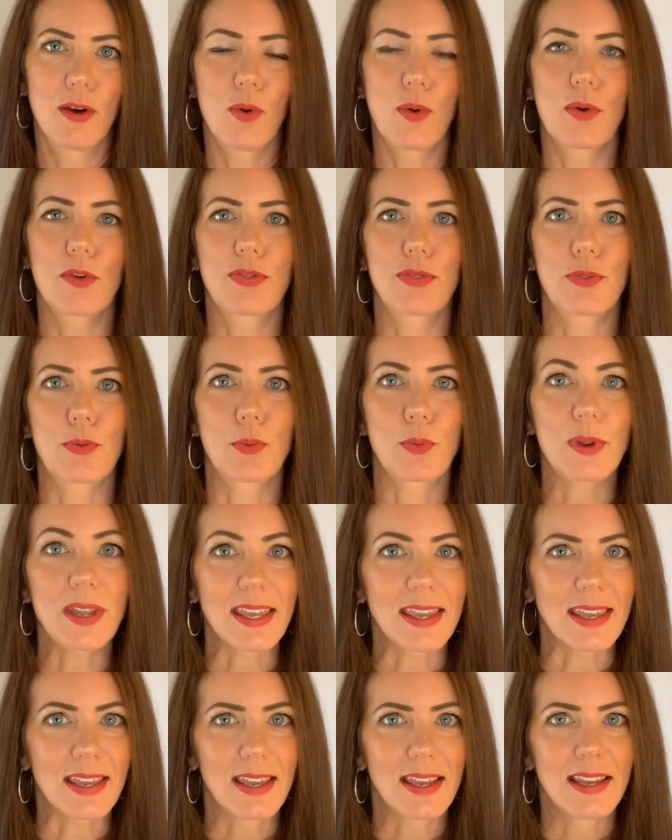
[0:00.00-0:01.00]
Or
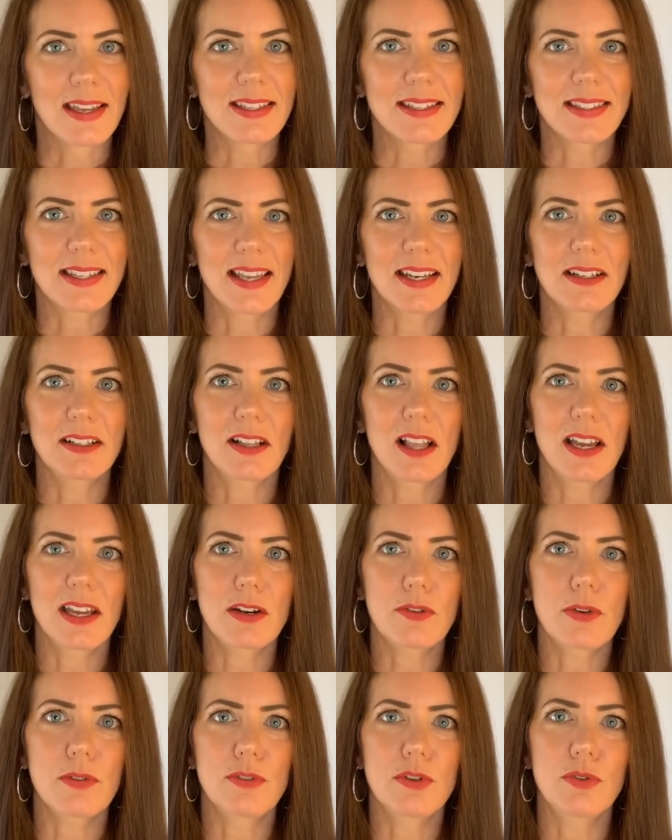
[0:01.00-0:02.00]
three, Send
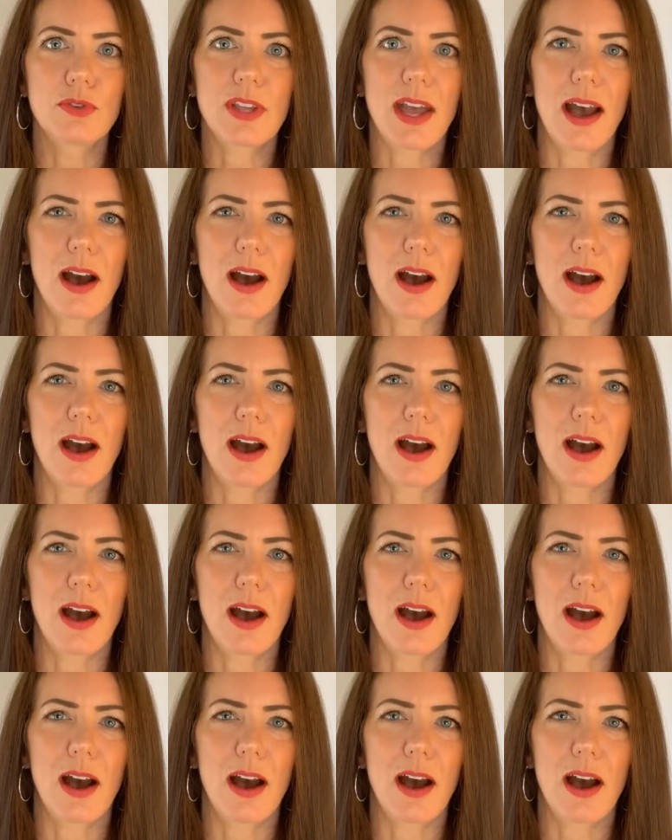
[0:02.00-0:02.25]
client reviews